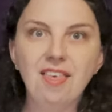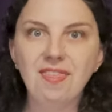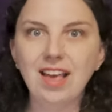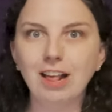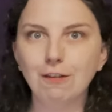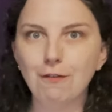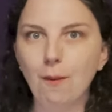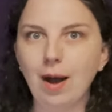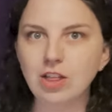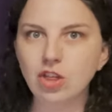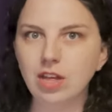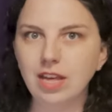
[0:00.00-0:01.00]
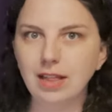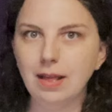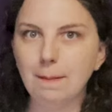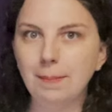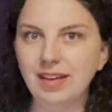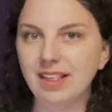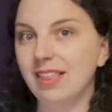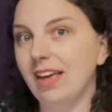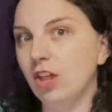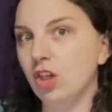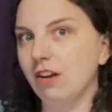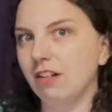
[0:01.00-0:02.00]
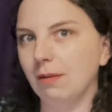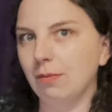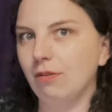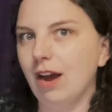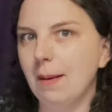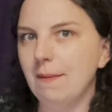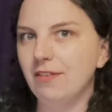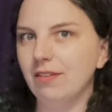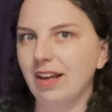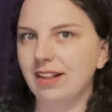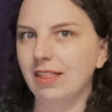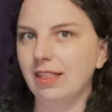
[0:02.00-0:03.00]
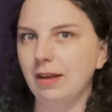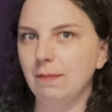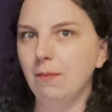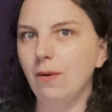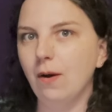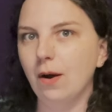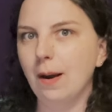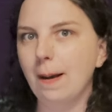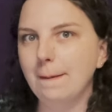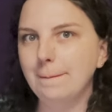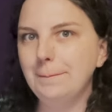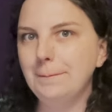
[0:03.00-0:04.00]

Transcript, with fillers: Thanks for watching! Please like, share, and subscribe if you'd like to see more.